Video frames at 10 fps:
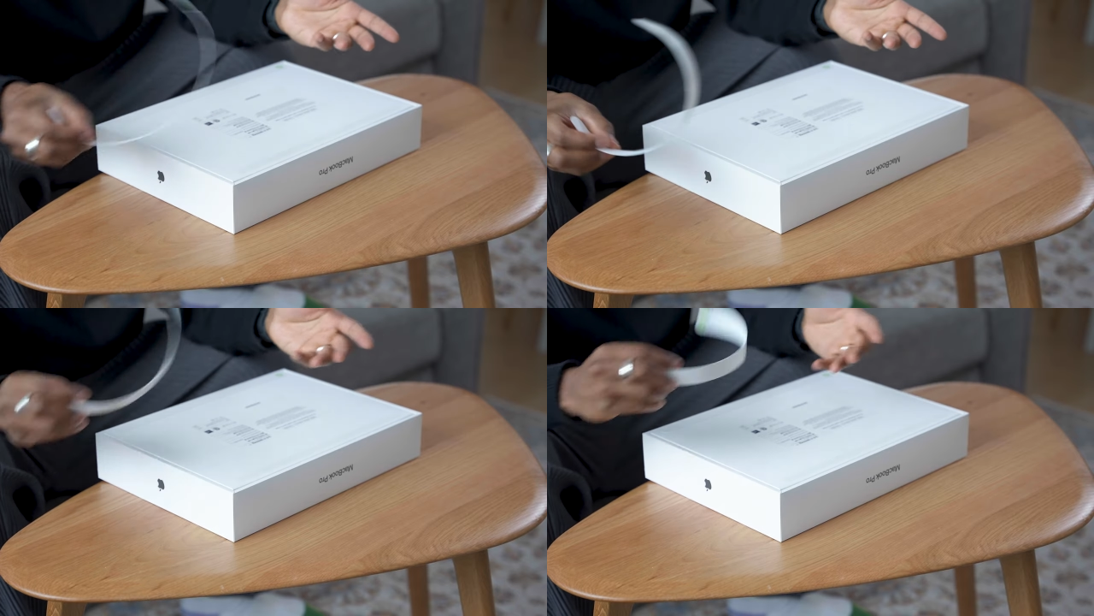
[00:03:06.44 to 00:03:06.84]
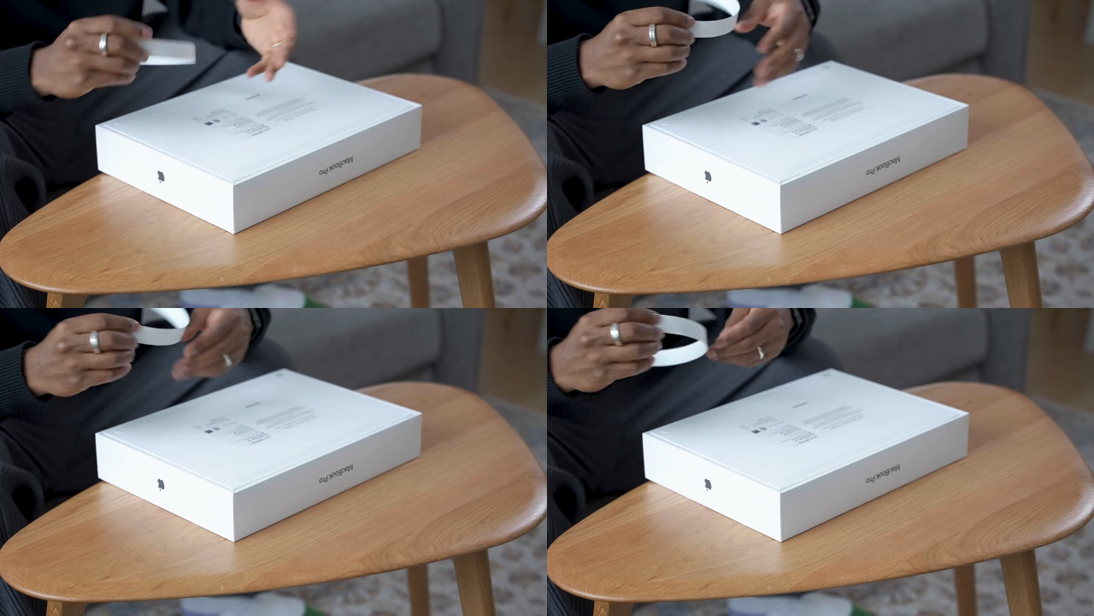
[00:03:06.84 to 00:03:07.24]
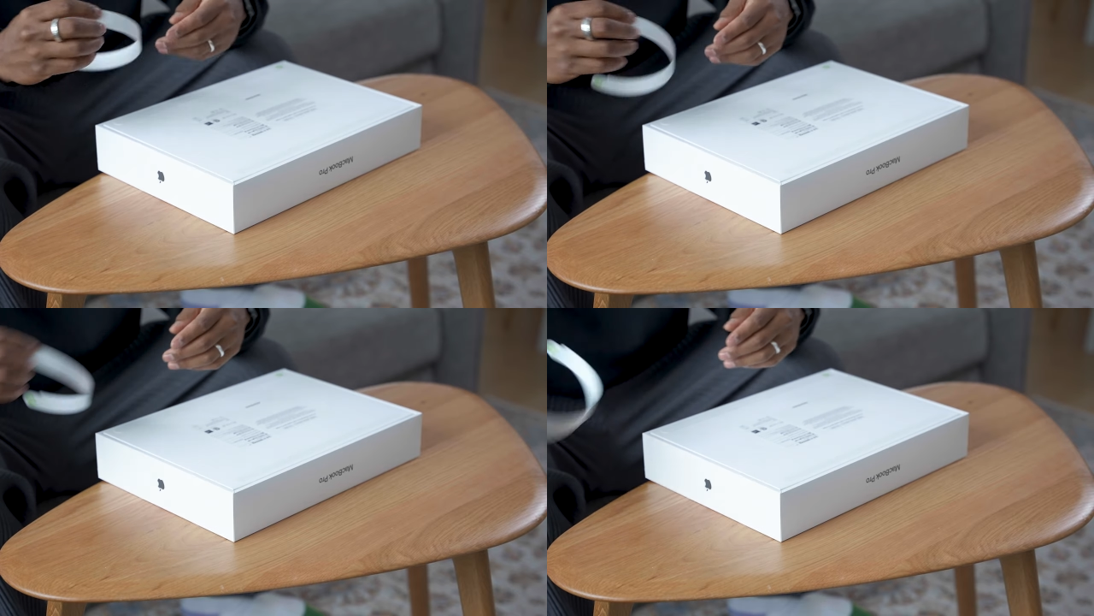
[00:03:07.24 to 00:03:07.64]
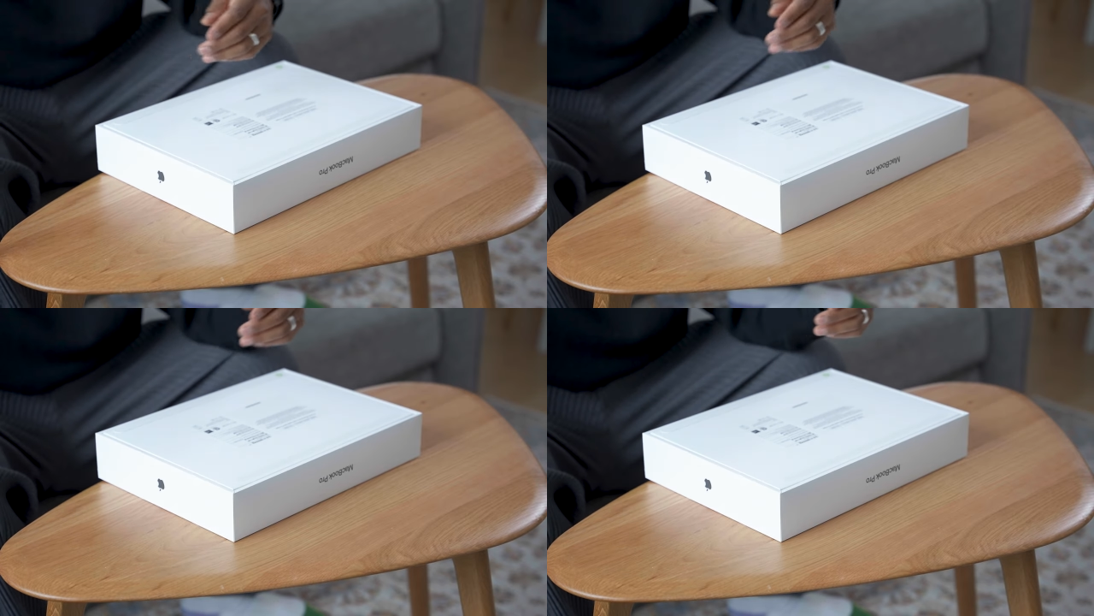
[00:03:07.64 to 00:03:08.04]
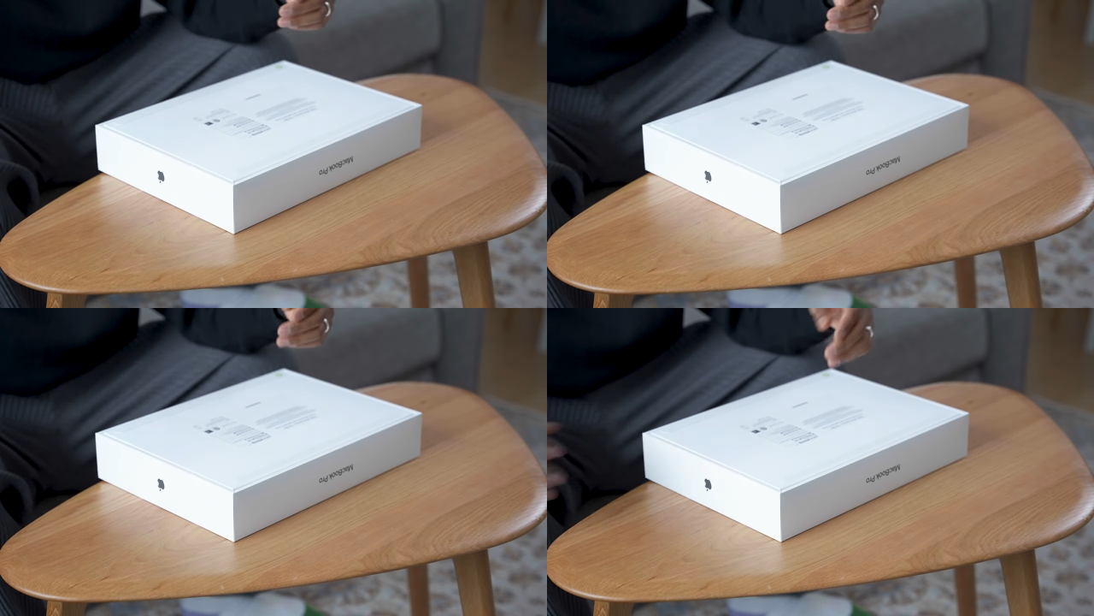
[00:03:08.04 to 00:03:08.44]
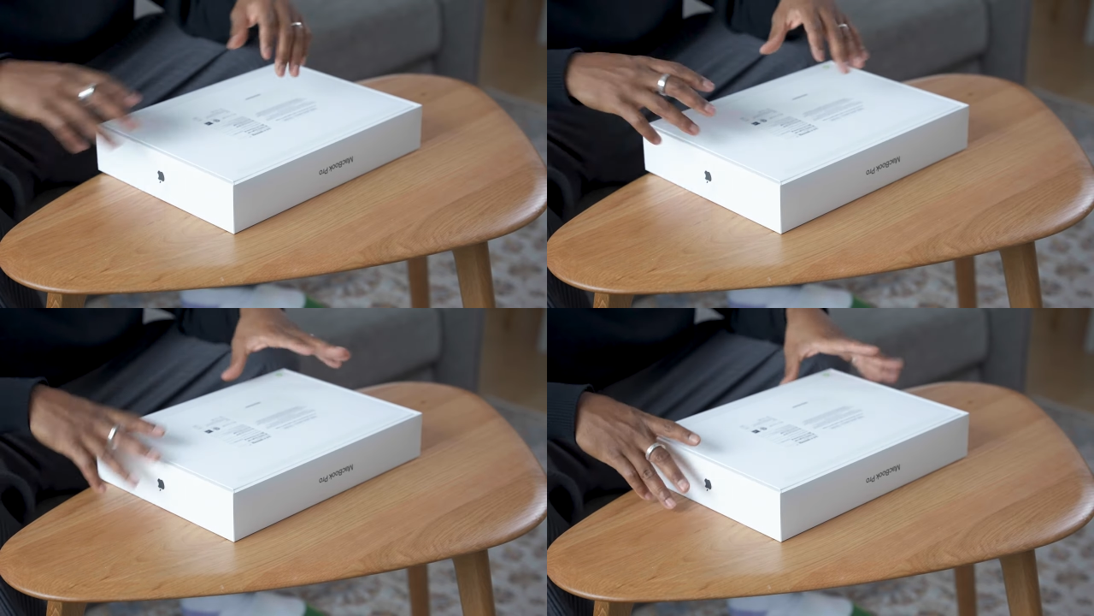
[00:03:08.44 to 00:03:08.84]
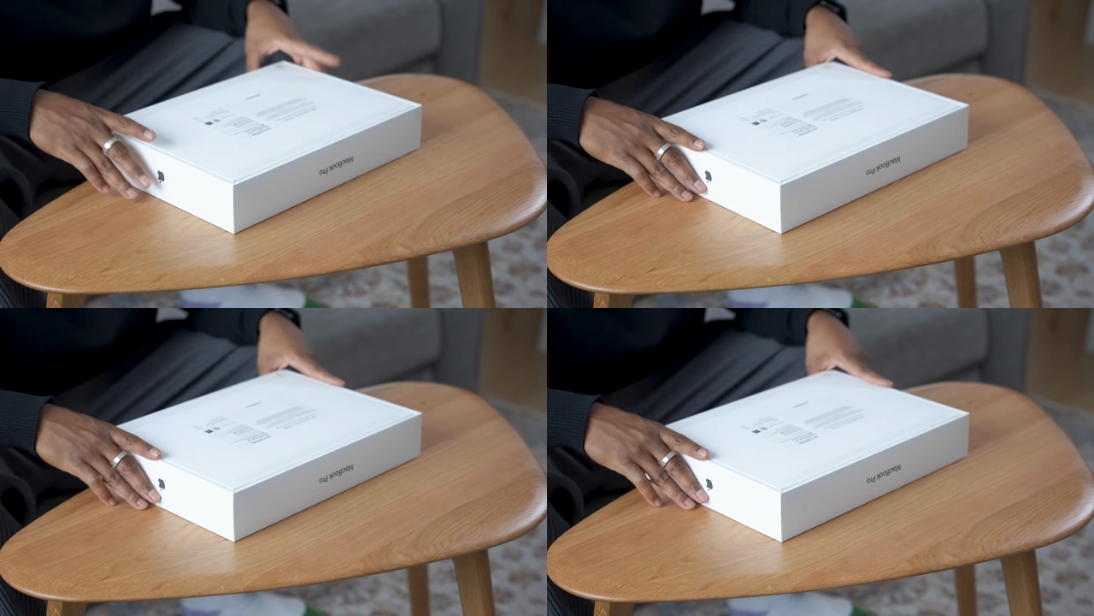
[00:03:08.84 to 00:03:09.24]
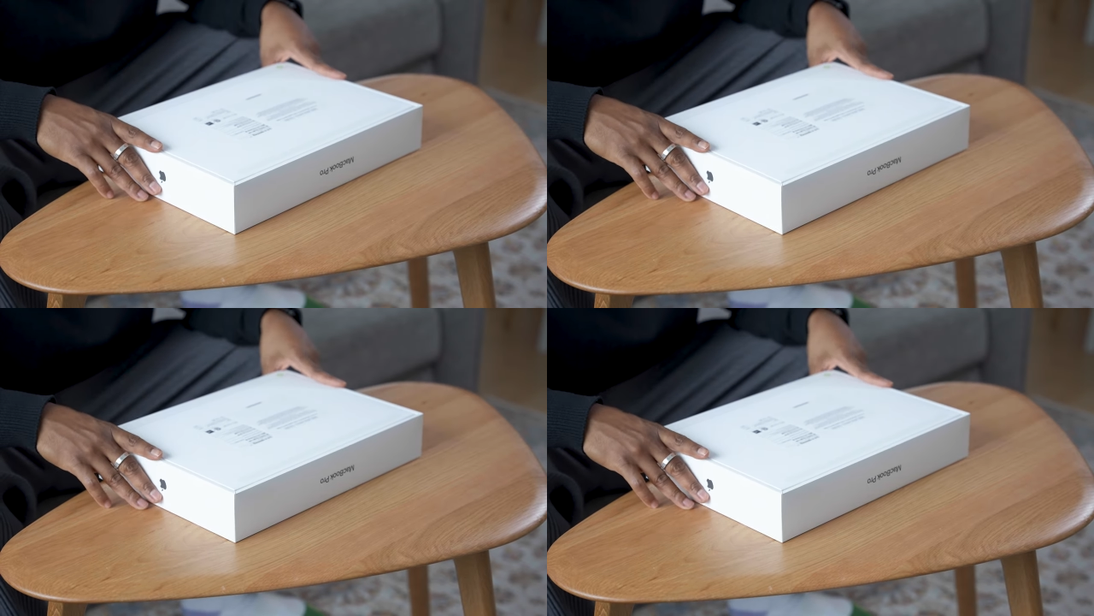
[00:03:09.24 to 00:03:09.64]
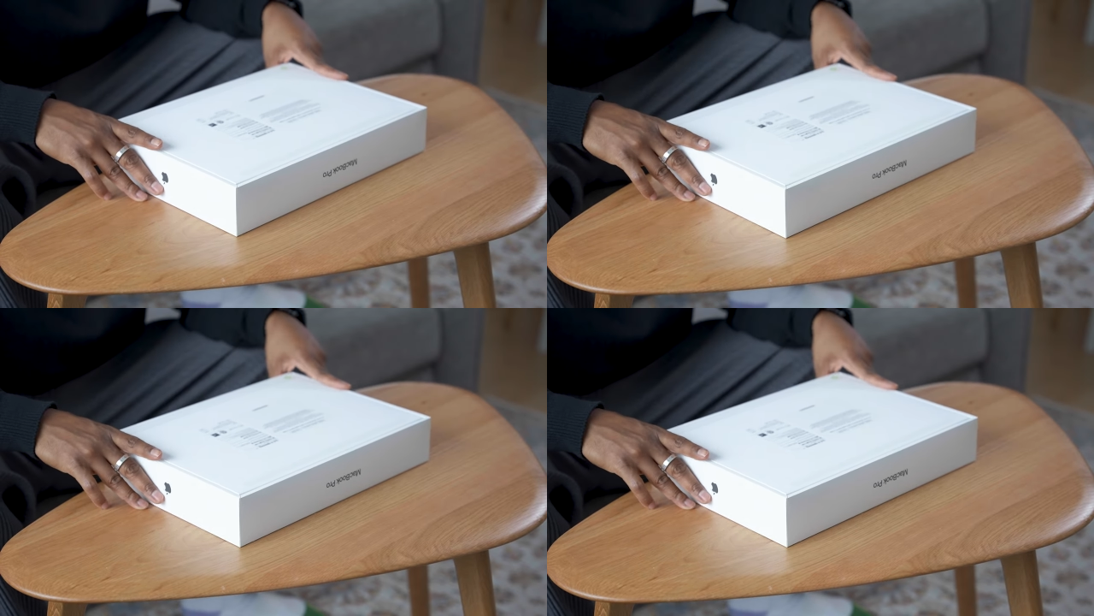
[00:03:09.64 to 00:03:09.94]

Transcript: Nobody's mouth can be seen.